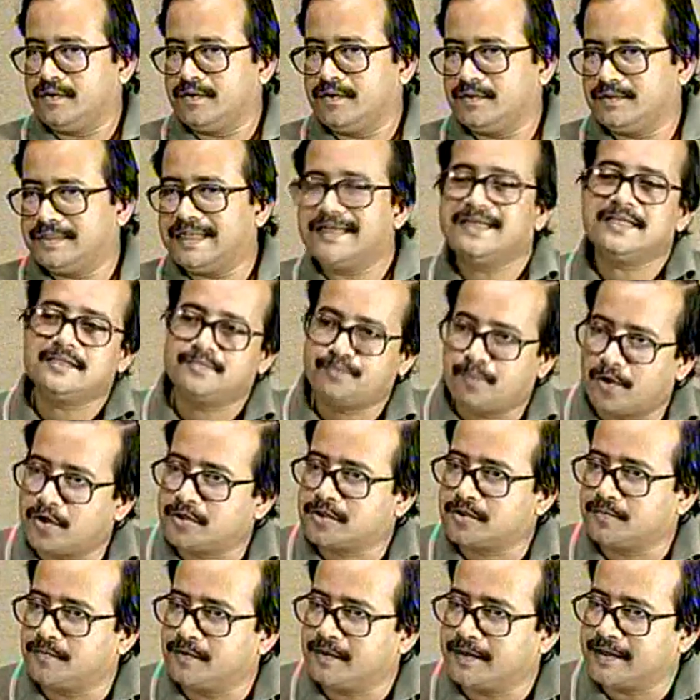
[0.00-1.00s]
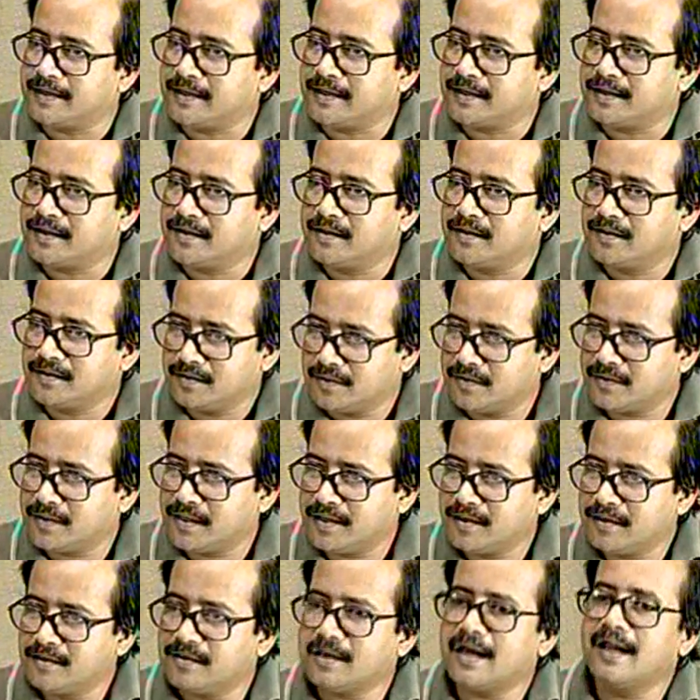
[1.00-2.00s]
That is possible really. Okay,
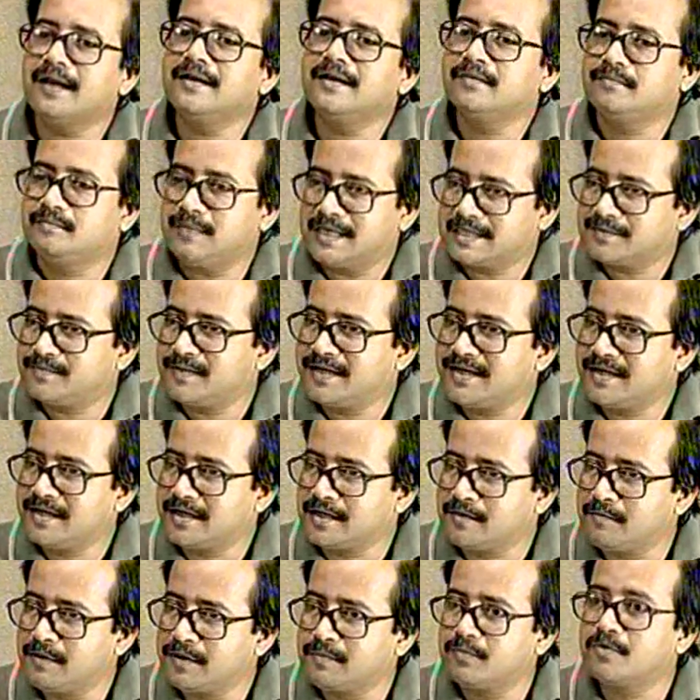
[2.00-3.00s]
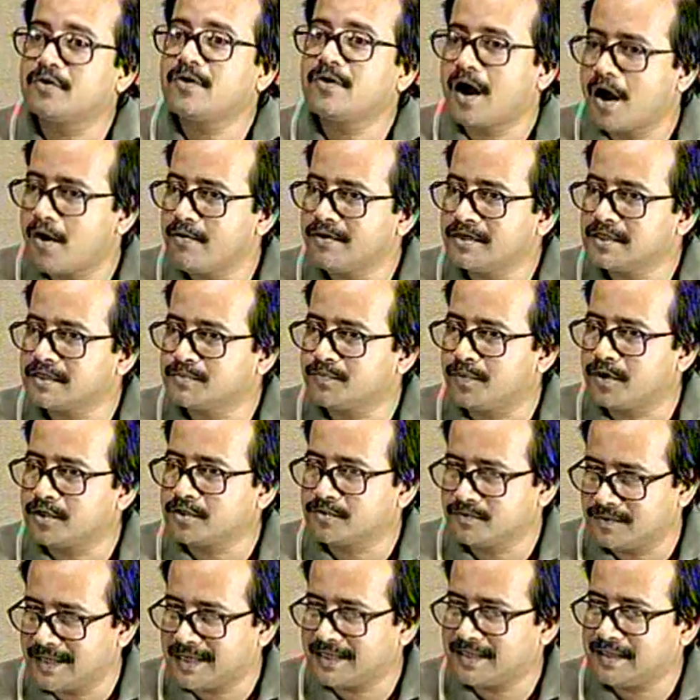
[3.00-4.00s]
I'll explain a little bit more how it is
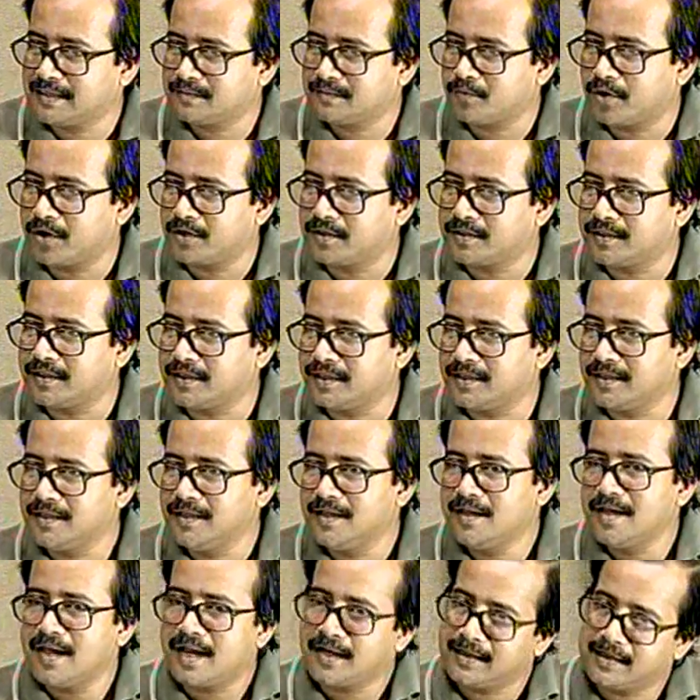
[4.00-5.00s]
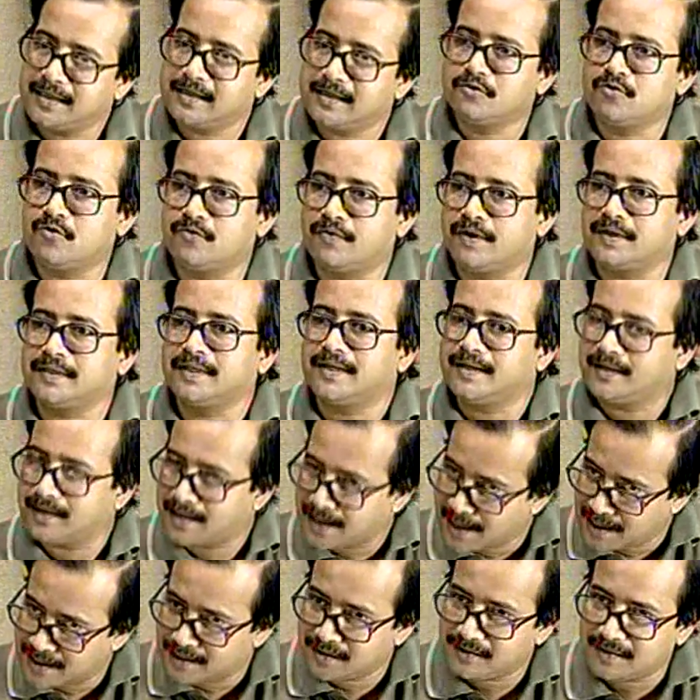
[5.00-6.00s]
possible at that point really, and then go further.
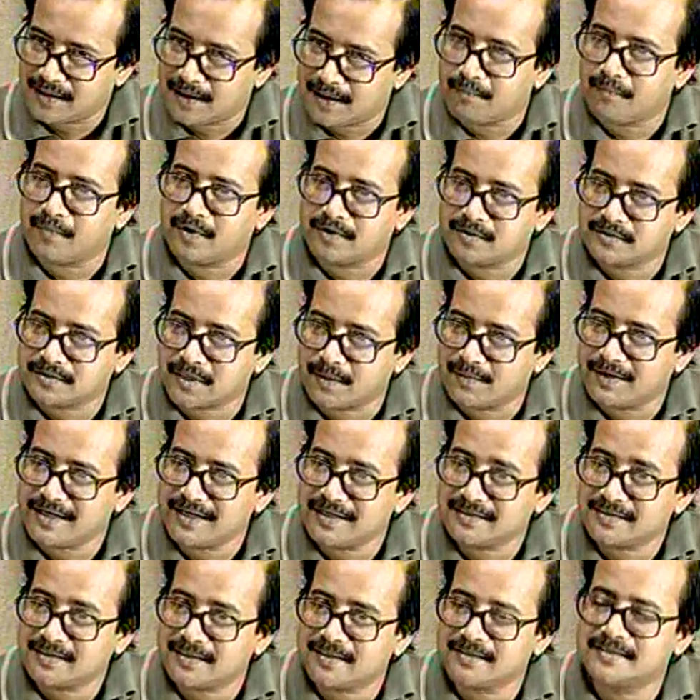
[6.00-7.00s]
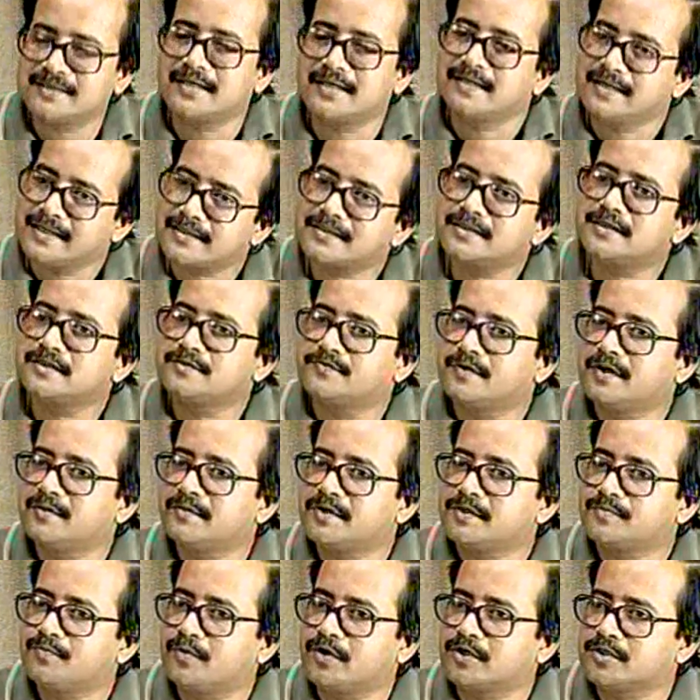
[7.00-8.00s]
The summary answer is that yes, it is very much
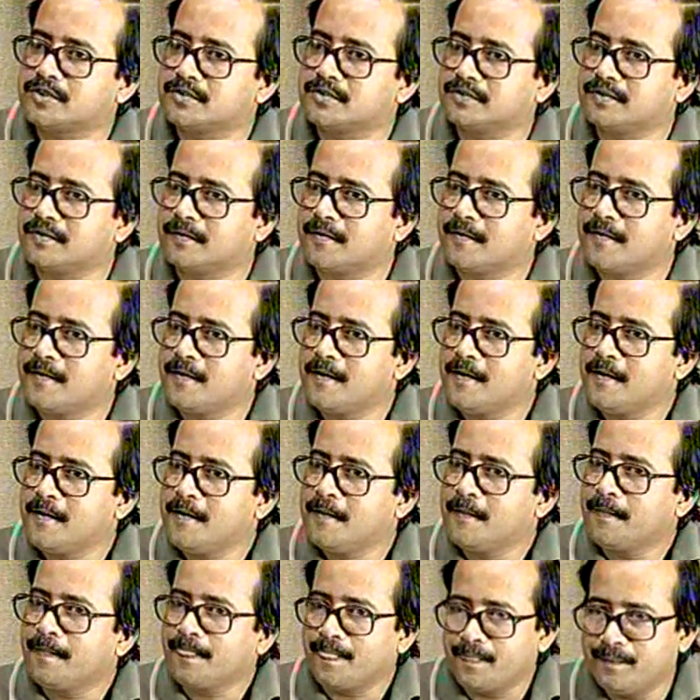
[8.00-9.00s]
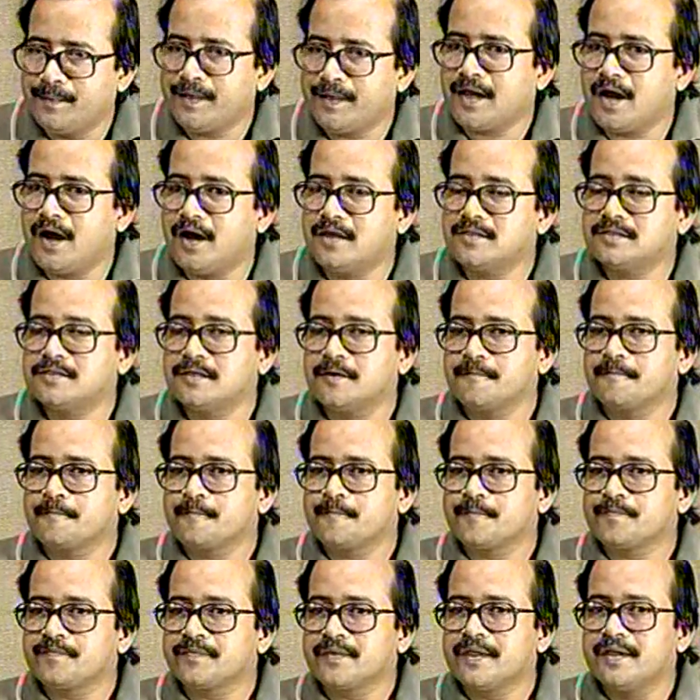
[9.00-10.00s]
possible, because
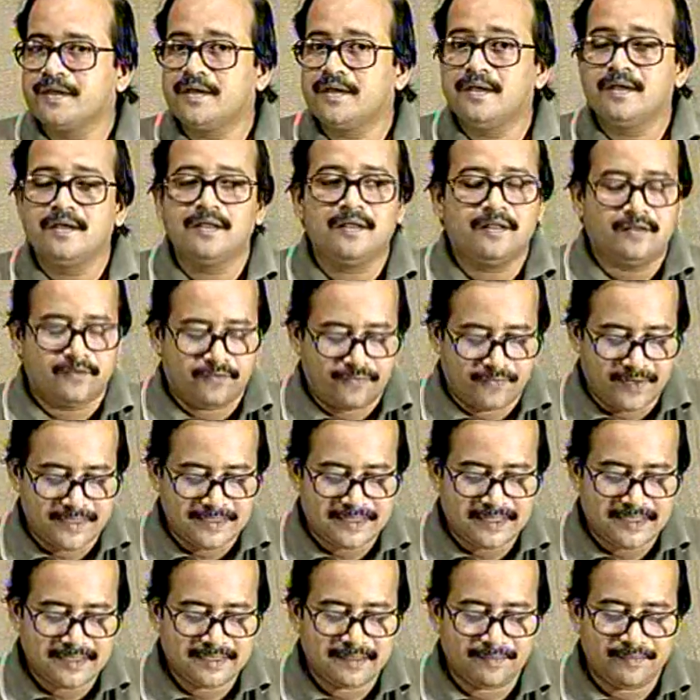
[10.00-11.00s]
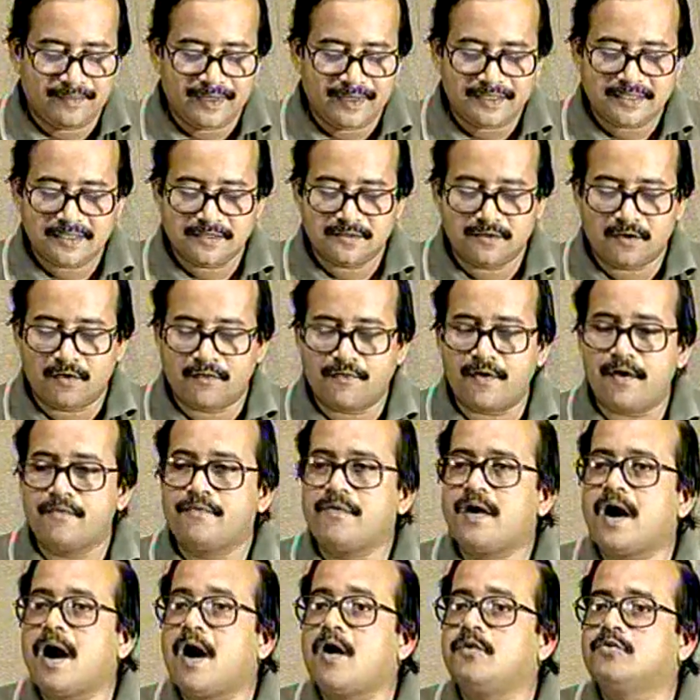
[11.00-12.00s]
first is the basis of
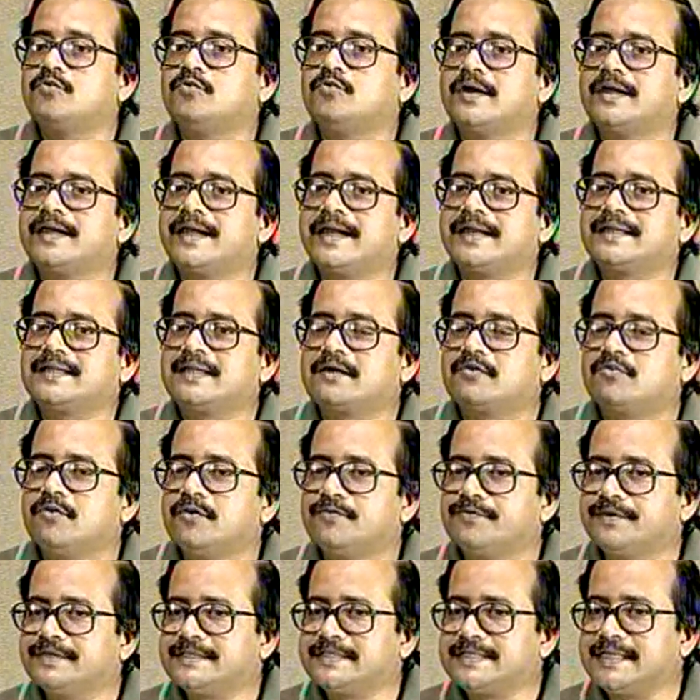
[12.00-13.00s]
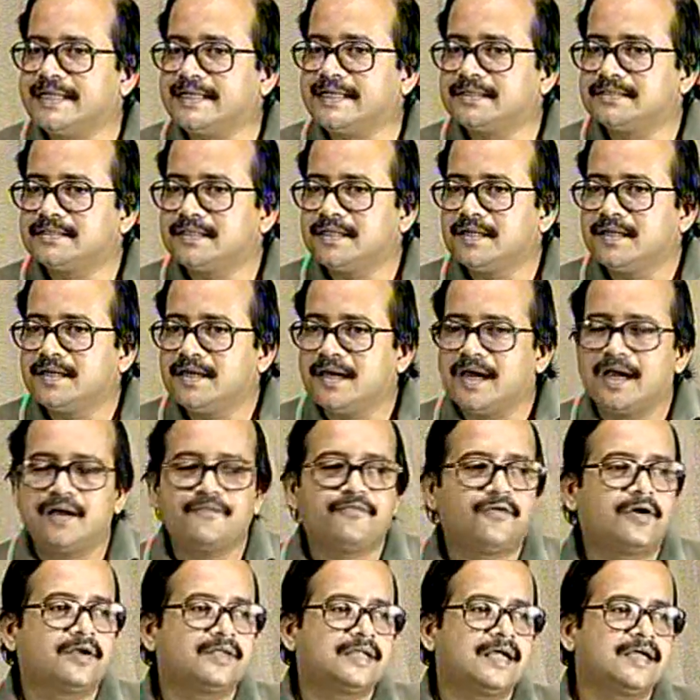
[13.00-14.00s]
how do I get the coefficients. and
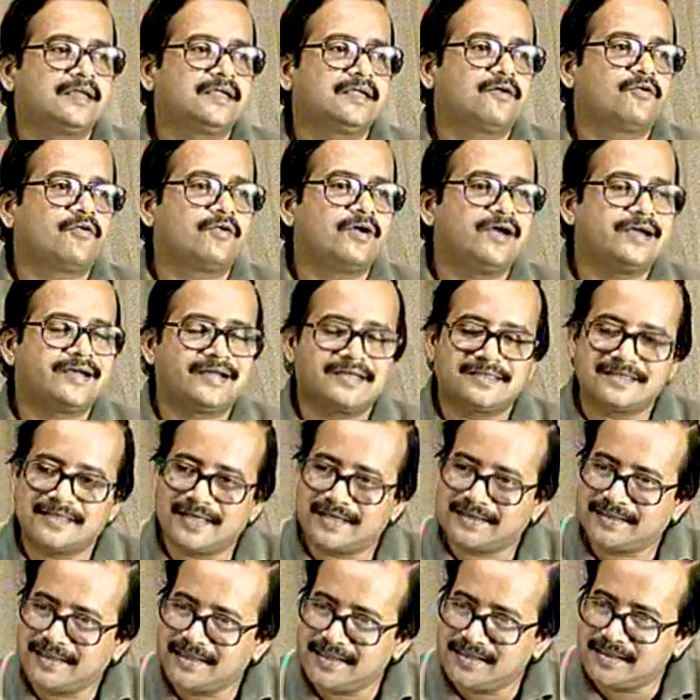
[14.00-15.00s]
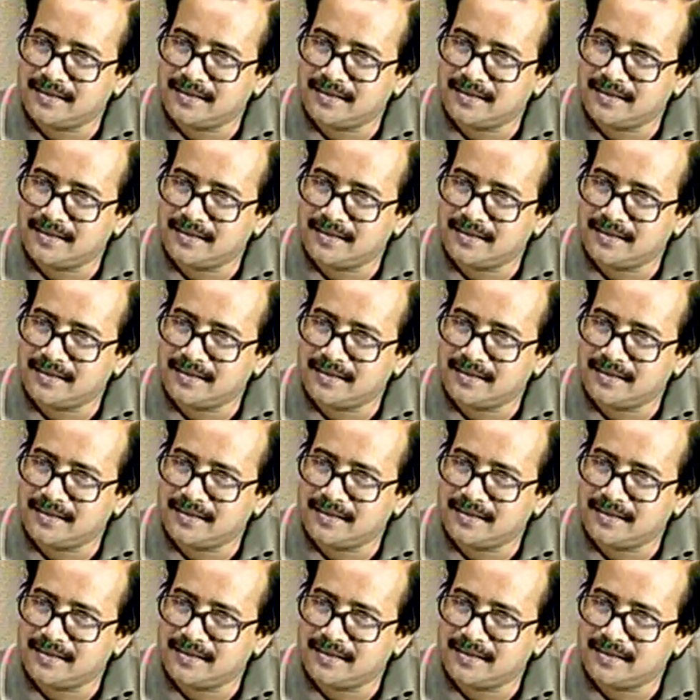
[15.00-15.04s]
for that the correlator structure is